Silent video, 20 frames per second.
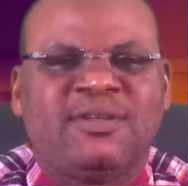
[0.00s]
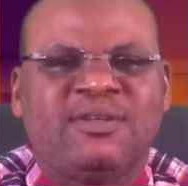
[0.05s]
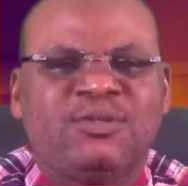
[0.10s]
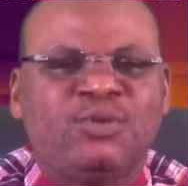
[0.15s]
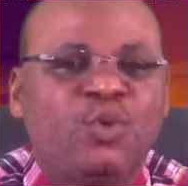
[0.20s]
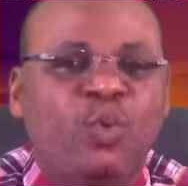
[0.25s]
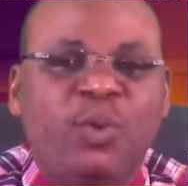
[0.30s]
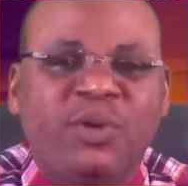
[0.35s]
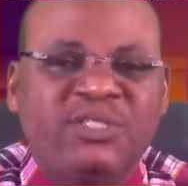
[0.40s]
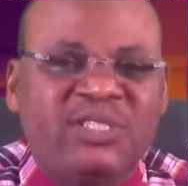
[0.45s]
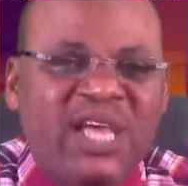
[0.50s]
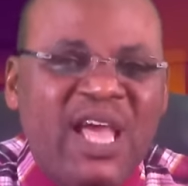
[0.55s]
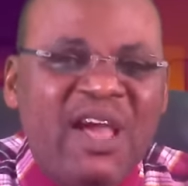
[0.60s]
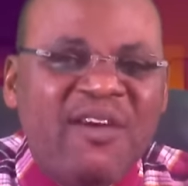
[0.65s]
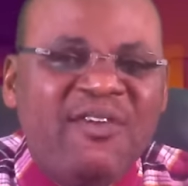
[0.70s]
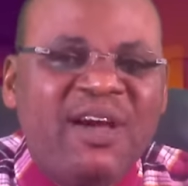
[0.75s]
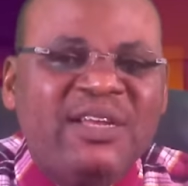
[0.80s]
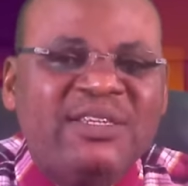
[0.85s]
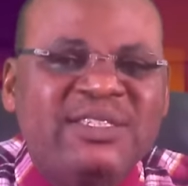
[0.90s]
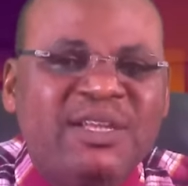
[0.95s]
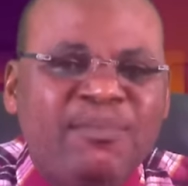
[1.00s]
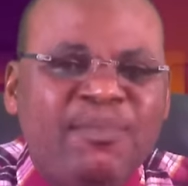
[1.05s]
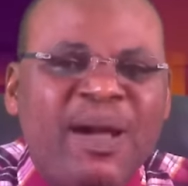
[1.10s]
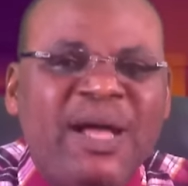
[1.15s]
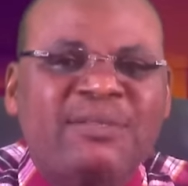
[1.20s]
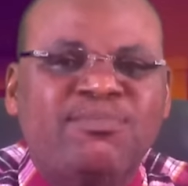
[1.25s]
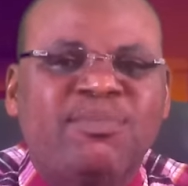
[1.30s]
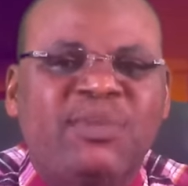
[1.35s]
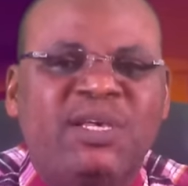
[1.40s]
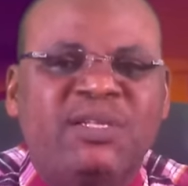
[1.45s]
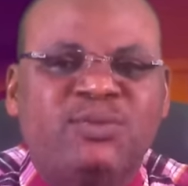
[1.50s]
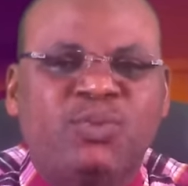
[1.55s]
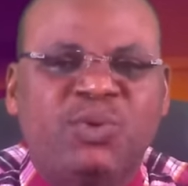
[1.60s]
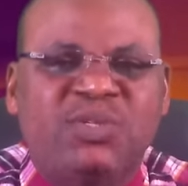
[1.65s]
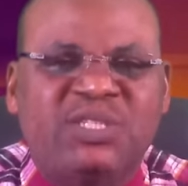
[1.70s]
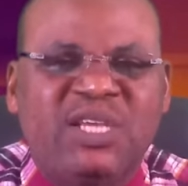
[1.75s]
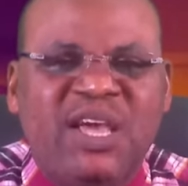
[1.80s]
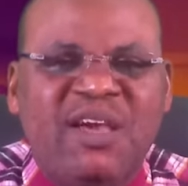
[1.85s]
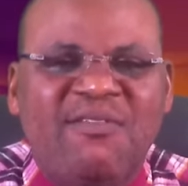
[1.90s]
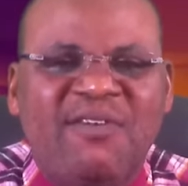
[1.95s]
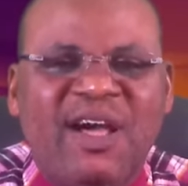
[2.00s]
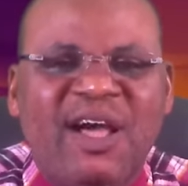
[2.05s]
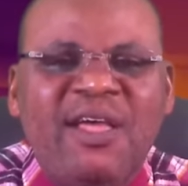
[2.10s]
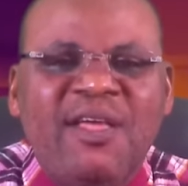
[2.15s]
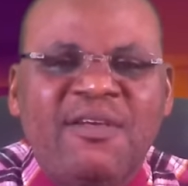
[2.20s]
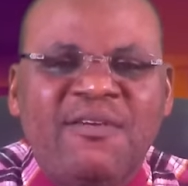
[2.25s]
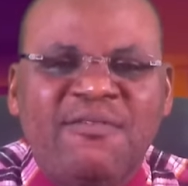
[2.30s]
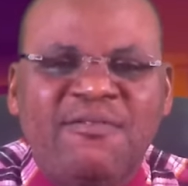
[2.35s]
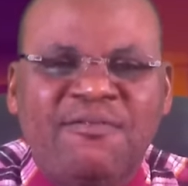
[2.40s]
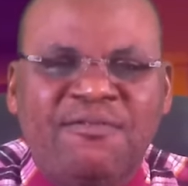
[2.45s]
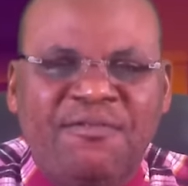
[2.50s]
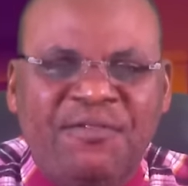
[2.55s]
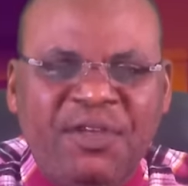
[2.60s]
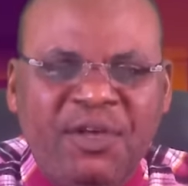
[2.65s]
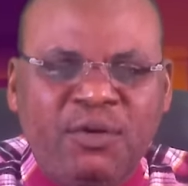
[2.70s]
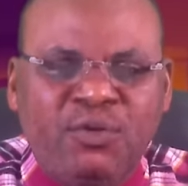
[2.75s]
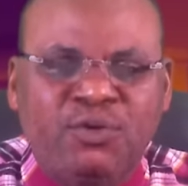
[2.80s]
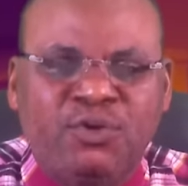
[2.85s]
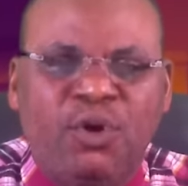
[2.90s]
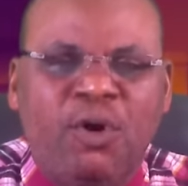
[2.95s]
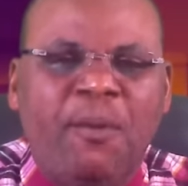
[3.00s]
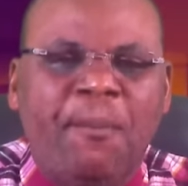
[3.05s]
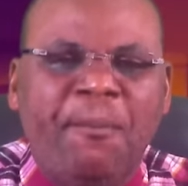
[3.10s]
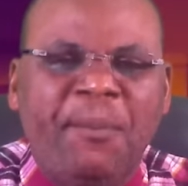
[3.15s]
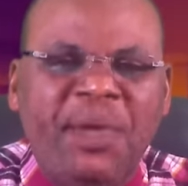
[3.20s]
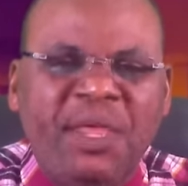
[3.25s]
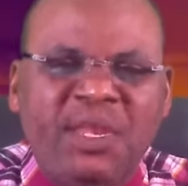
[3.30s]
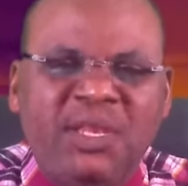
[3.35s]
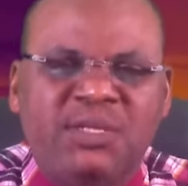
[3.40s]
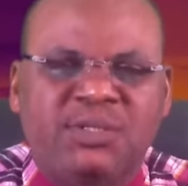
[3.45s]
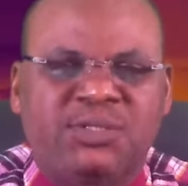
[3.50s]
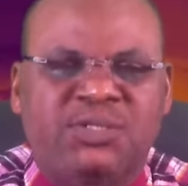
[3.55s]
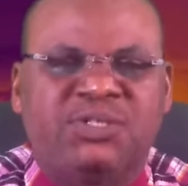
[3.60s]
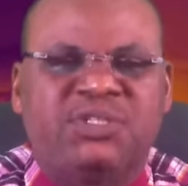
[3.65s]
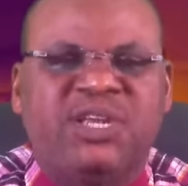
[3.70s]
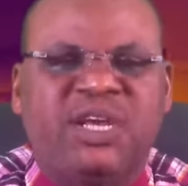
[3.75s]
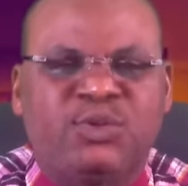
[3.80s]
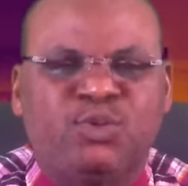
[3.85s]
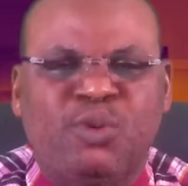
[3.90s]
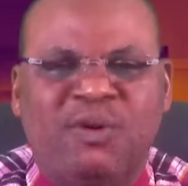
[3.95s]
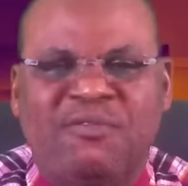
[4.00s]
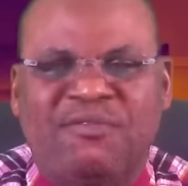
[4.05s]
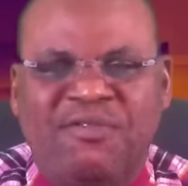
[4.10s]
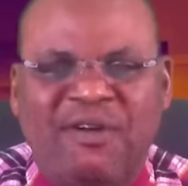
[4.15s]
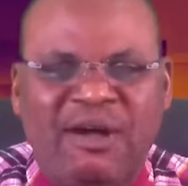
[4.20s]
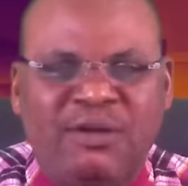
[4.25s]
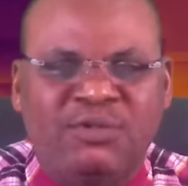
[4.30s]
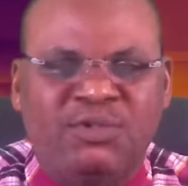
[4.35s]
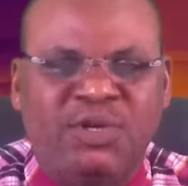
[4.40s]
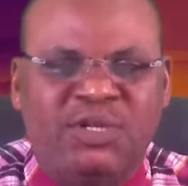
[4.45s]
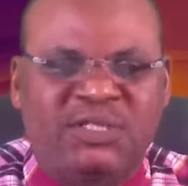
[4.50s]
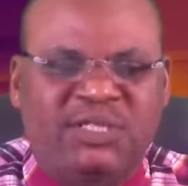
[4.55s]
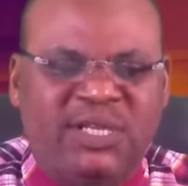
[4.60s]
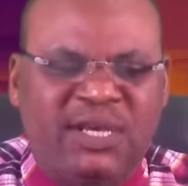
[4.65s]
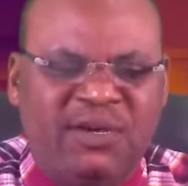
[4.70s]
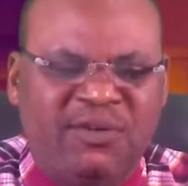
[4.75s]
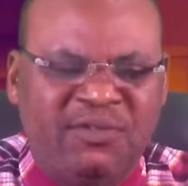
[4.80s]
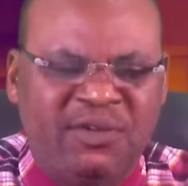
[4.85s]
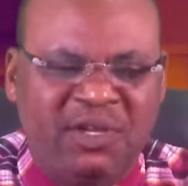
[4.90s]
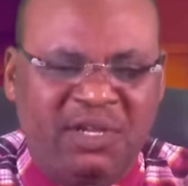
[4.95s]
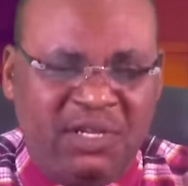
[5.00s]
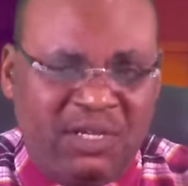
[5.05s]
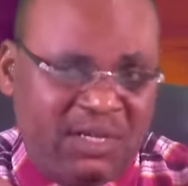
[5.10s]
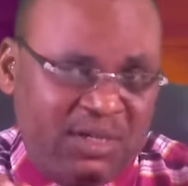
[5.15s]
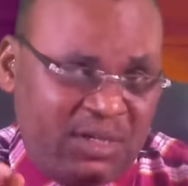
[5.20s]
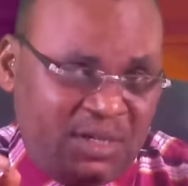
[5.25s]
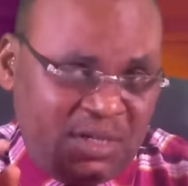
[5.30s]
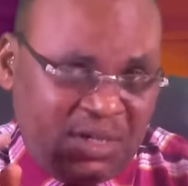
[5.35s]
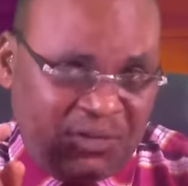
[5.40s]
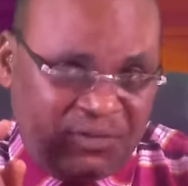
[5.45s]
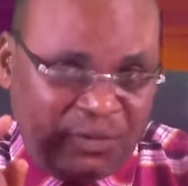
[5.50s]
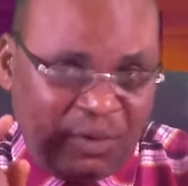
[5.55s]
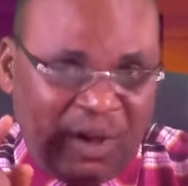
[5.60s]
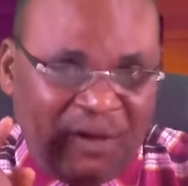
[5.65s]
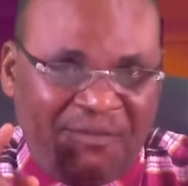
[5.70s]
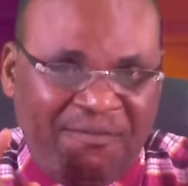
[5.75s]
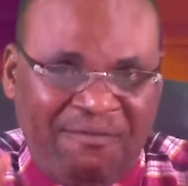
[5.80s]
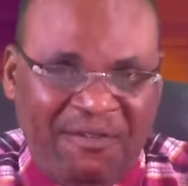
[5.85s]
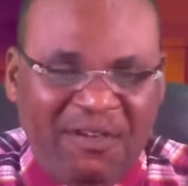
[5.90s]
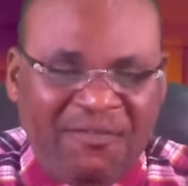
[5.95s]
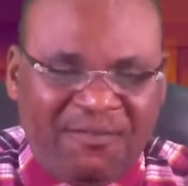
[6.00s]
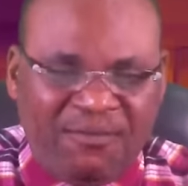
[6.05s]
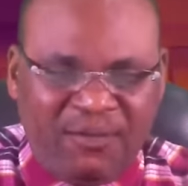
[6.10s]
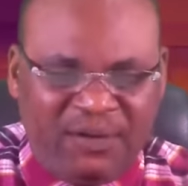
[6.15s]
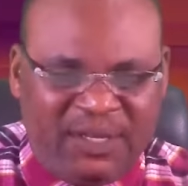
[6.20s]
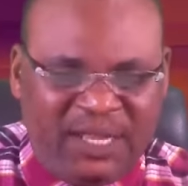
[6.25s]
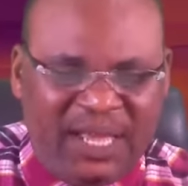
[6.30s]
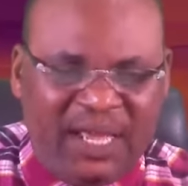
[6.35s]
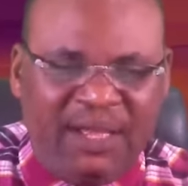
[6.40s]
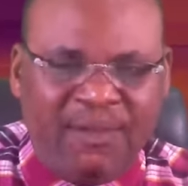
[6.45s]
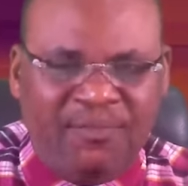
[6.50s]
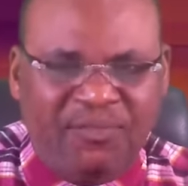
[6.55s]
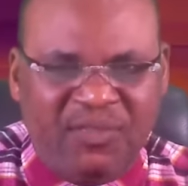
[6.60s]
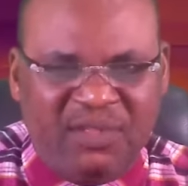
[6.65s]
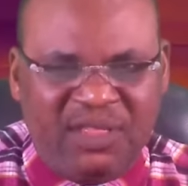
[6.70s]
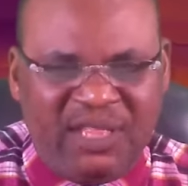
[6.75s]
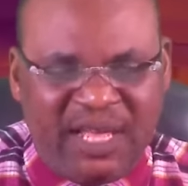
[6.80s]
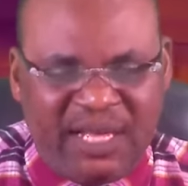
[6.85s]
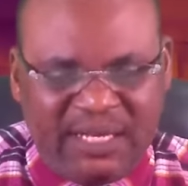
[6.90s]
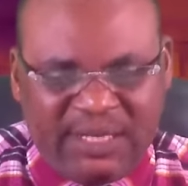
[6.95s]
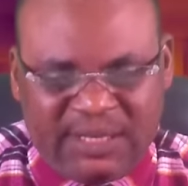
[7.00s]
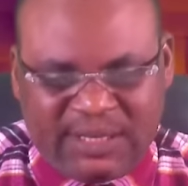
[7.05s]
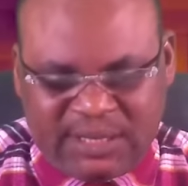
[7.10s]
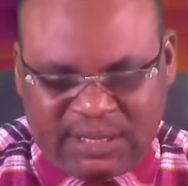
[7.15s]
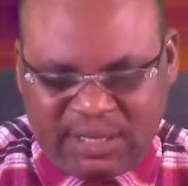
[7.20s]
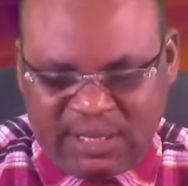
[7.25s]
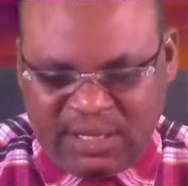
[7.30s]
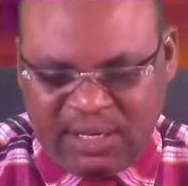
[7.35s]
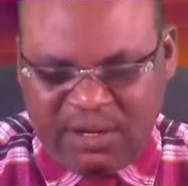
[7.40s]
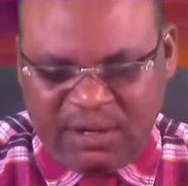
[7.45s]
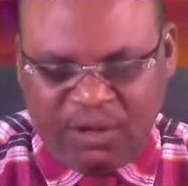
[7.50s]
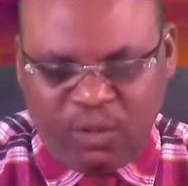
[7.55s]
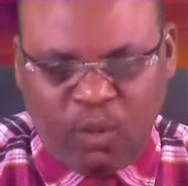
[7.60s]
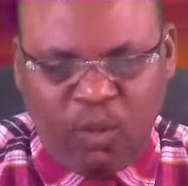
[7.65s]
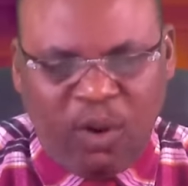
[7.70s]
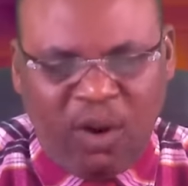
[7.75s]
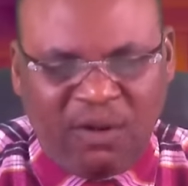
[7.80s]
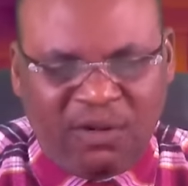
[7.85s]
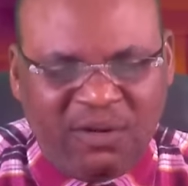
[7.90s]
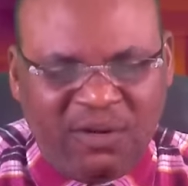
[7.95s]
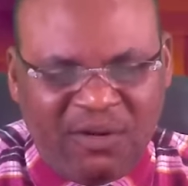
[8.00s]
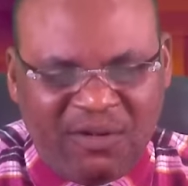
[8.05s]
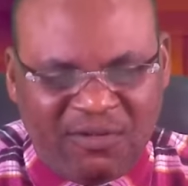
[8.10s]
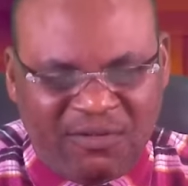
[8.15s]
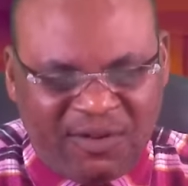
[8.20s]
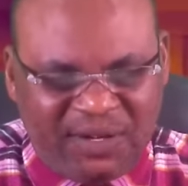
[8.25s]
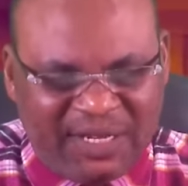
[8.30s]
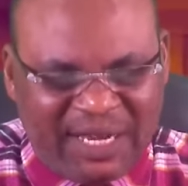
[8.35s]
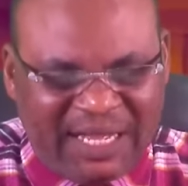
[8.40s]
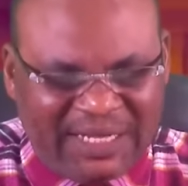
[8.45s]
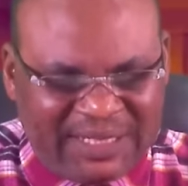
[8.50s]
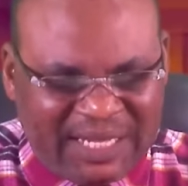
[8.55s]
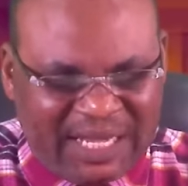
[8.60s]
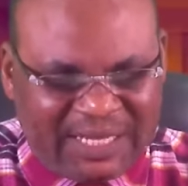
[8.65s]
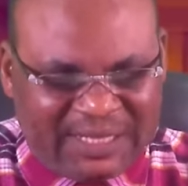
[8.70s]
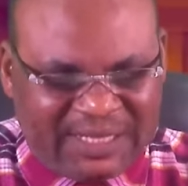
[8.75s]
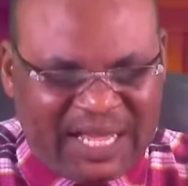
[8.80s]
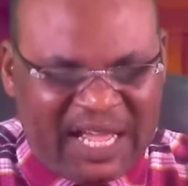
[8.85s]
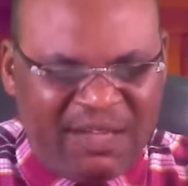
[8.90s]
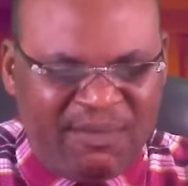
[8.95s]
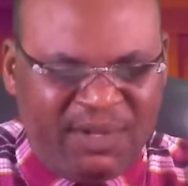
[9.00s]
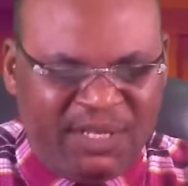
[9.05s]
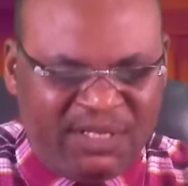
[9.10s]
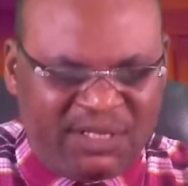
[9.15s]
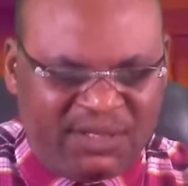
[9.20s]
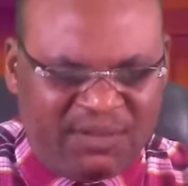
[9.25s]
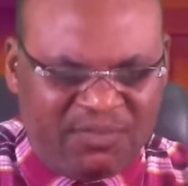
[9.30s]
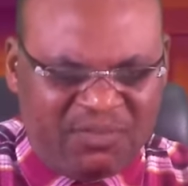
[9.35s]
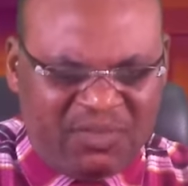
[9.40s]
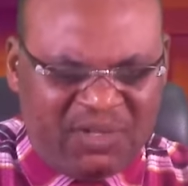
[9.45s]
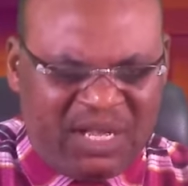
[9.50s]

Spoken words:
So whichever department, whichever field of ministry that you have found yourself, if you are faithful there, there is a reward for that assignment.